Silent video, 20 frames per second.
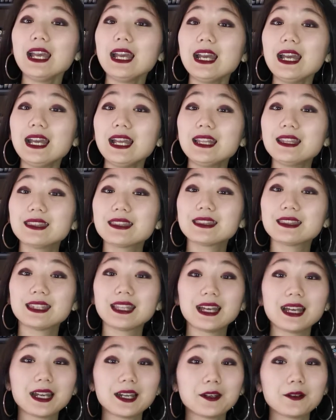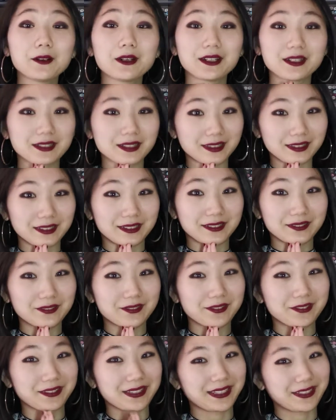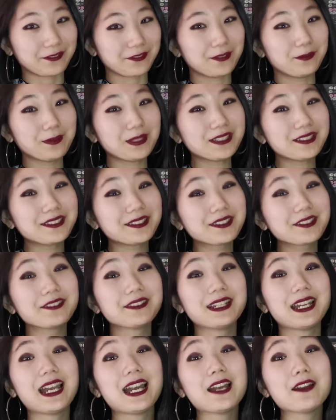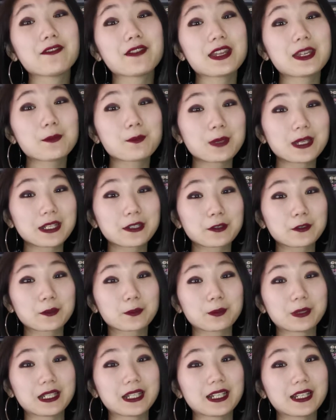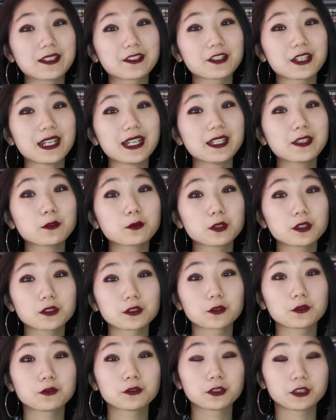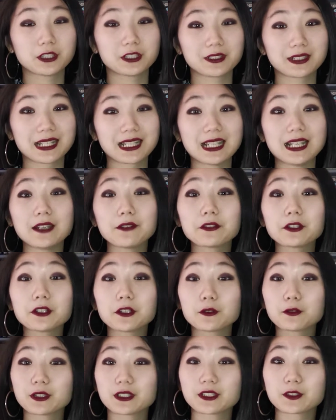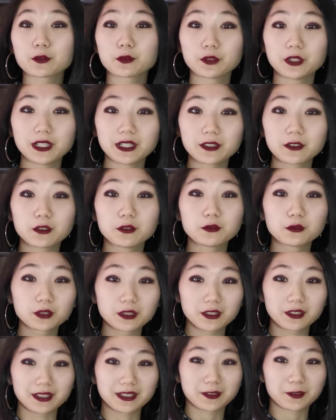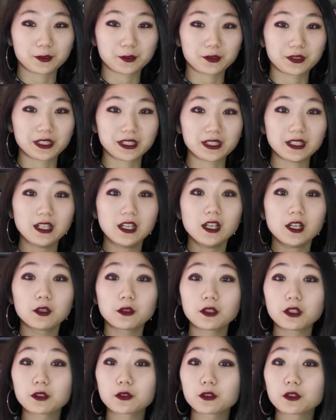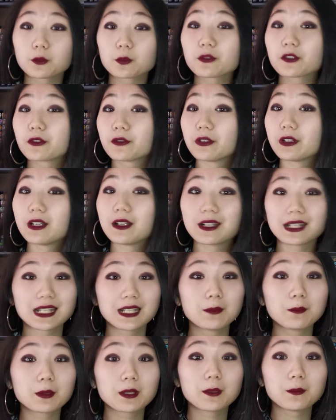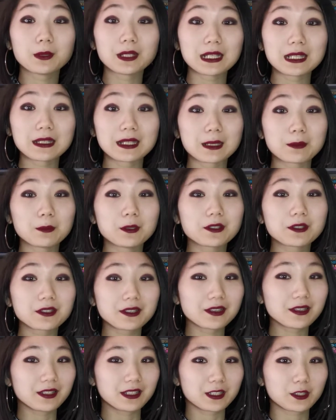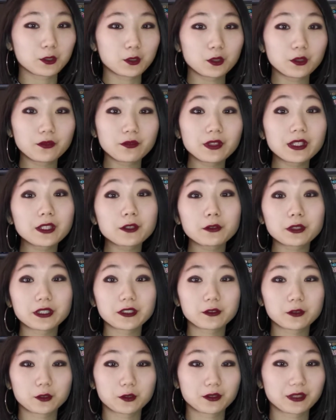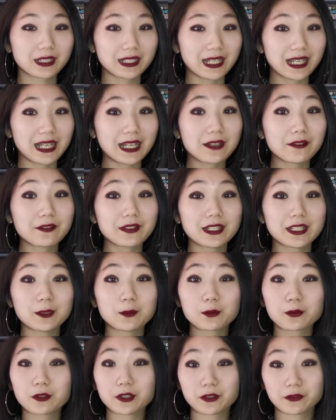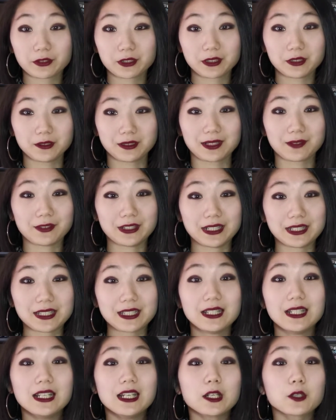And now I'd love to hear from you. Do you have a Patreon page? And what routes have you already tried or would like to try? Or do you prefer a simpler business model like Ko-fi where you only have a private newsfeed?